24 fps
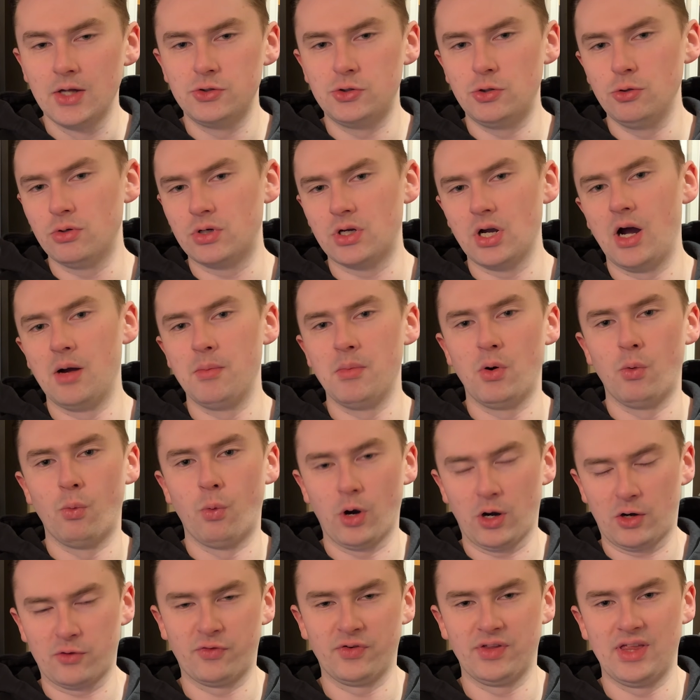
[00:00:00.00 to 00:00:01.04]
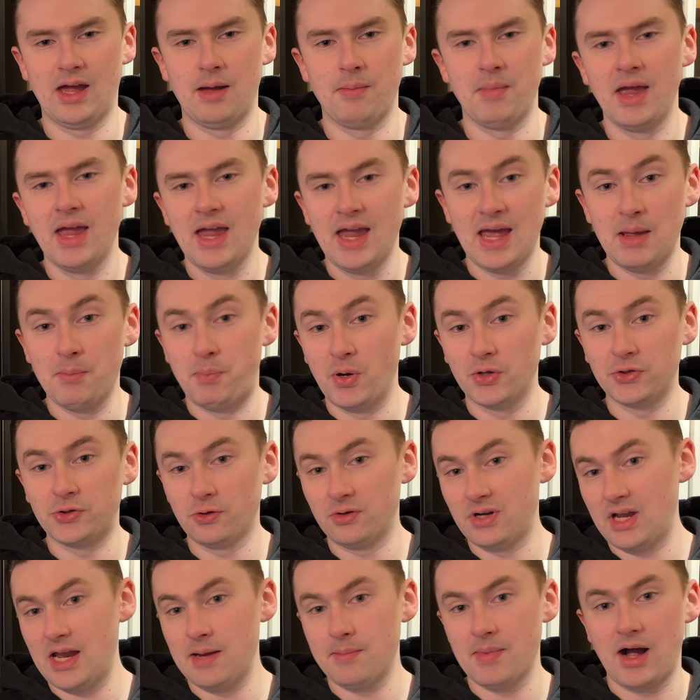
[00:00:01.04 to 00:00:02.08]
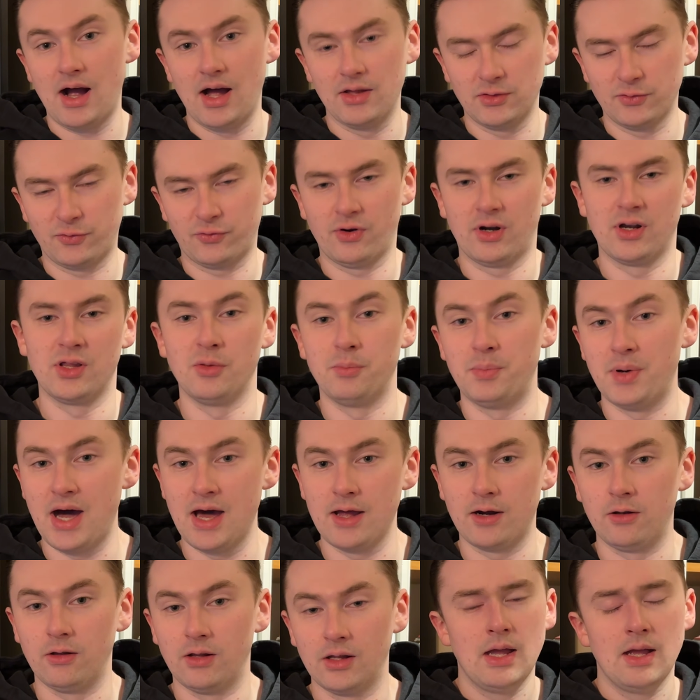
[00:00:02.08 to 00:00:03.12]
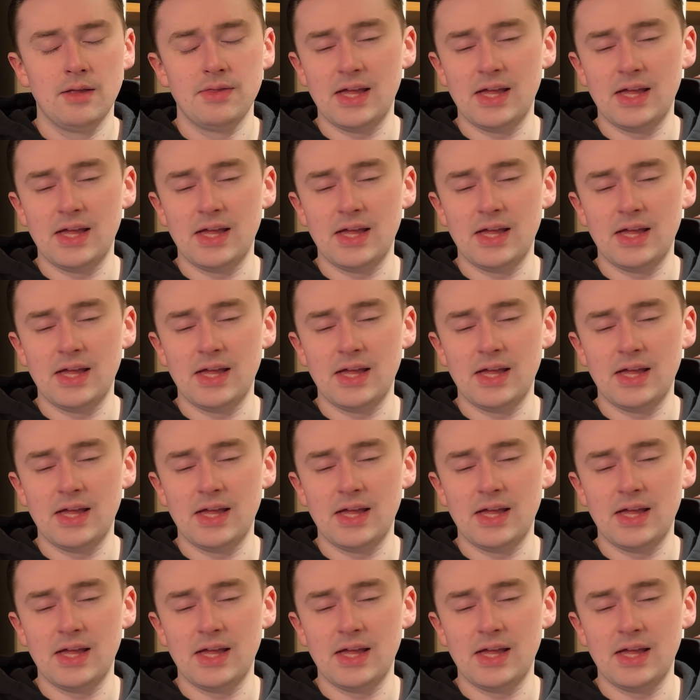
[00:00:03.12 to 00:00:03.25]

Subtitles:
to come work for them and put their name on the front of the bottle.